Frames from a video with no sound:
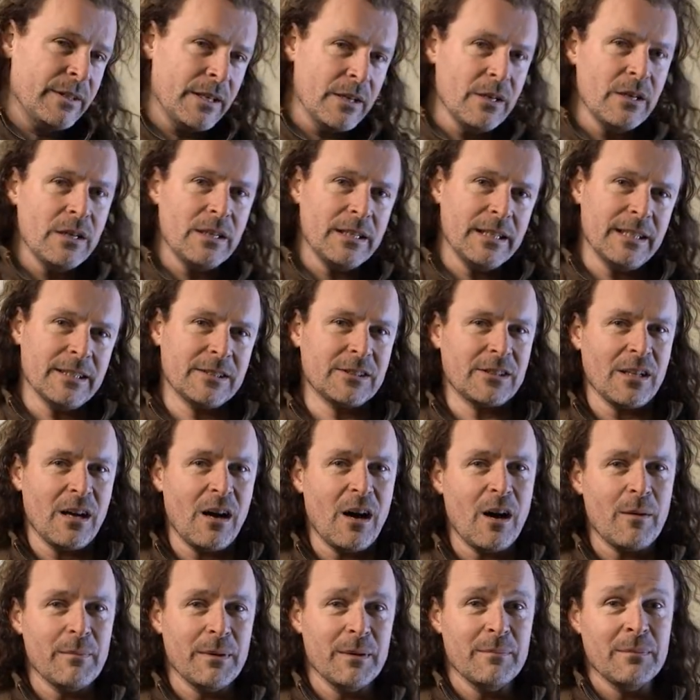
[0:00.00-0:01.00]
the earliest
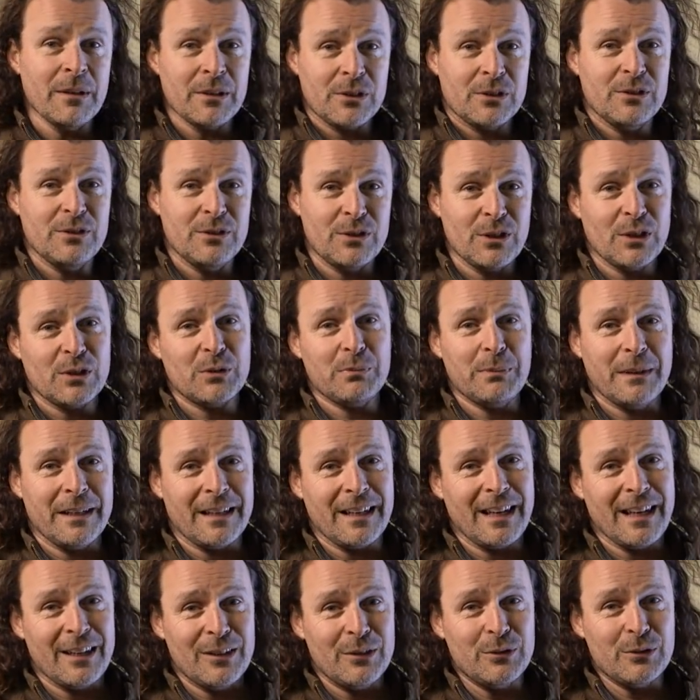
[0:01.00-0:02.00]
armour must have just
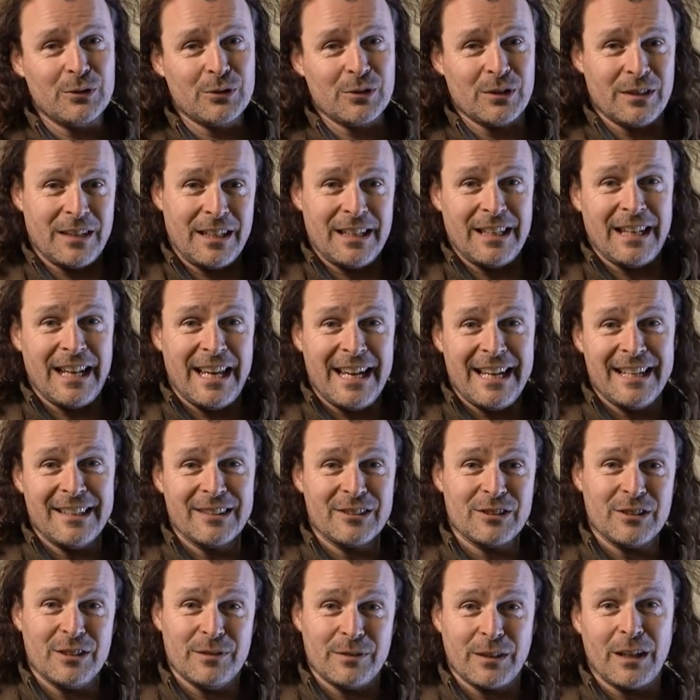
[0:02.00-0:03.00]
been loads and
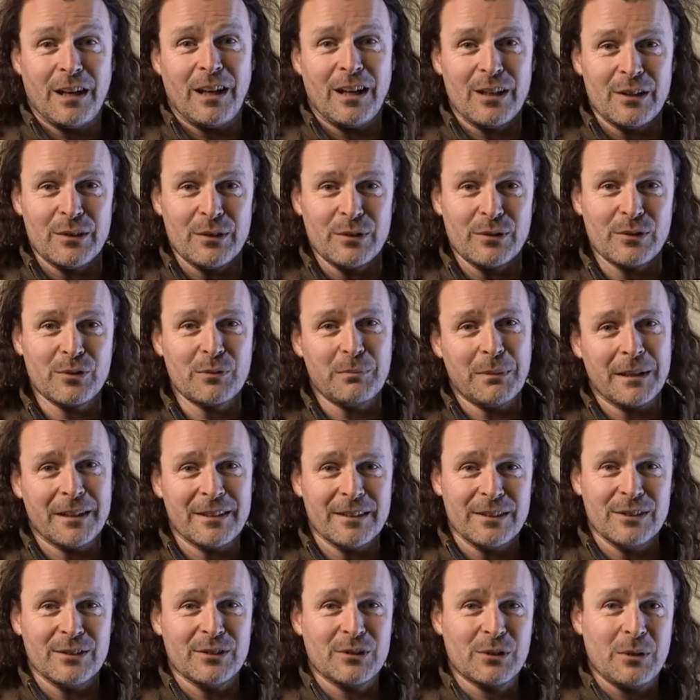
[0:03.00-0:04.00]
layers of clothes,
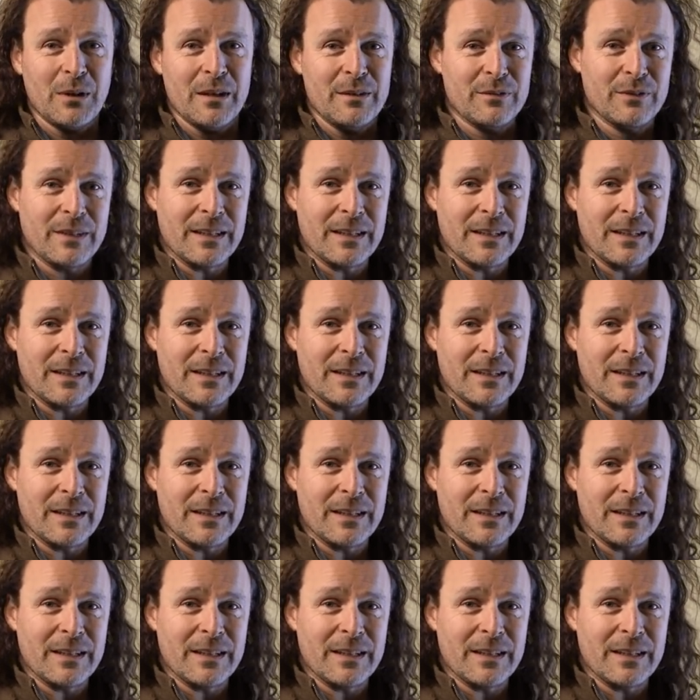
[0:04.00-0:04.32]
because quite